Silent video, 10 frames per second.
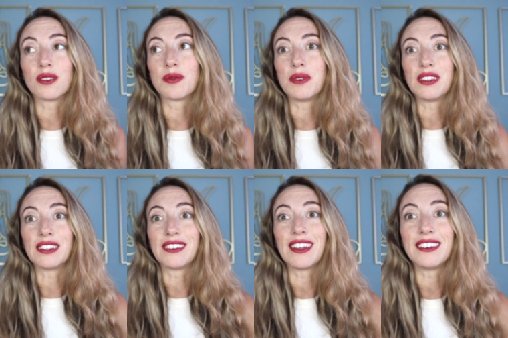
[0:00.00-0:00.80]
been
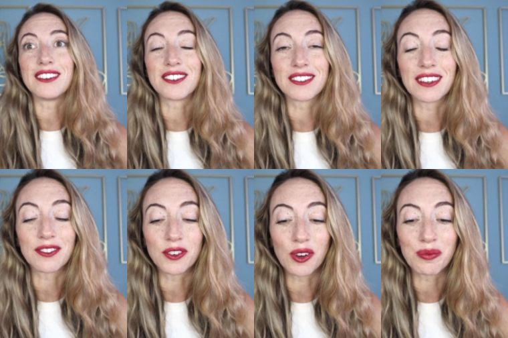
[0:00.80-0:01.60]
like 10 years that
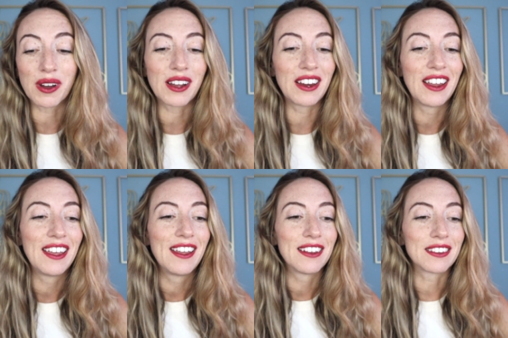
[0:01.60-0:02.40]
have gone by
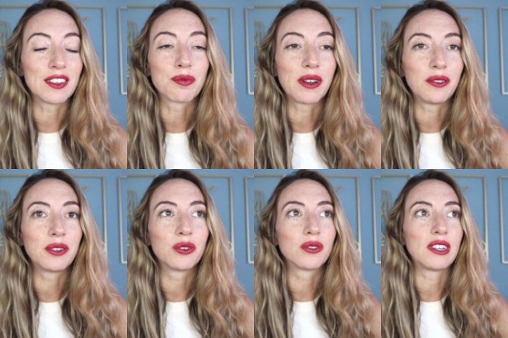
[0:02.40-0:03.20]
since my
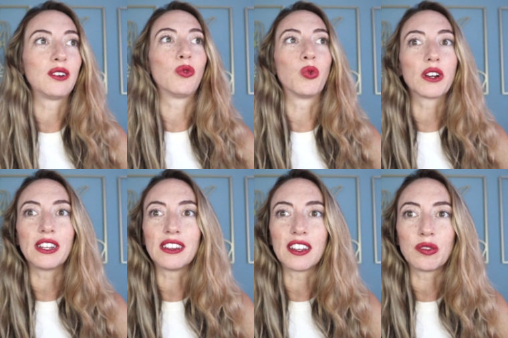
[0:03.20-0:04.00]
real like
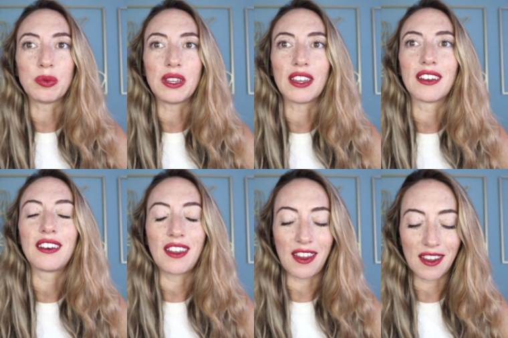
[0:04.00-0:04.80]
working life
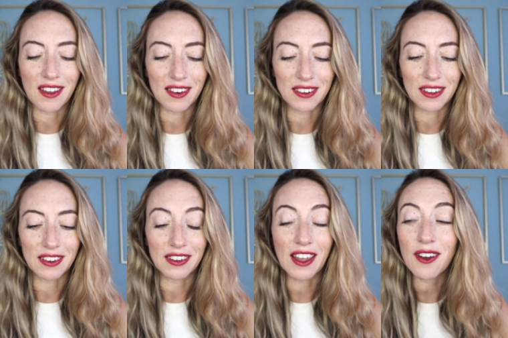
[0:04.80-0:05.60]
began. And
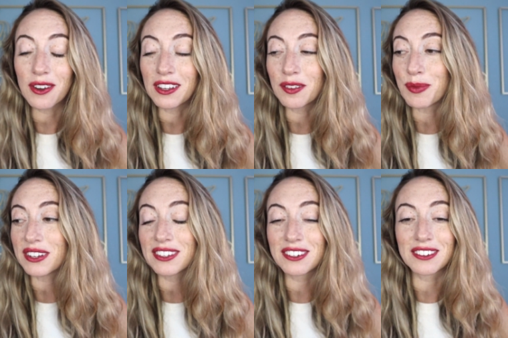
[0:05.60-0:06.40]
now I get
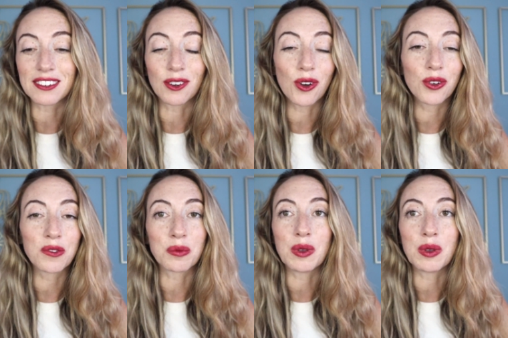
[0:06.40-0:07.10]
messages and calls from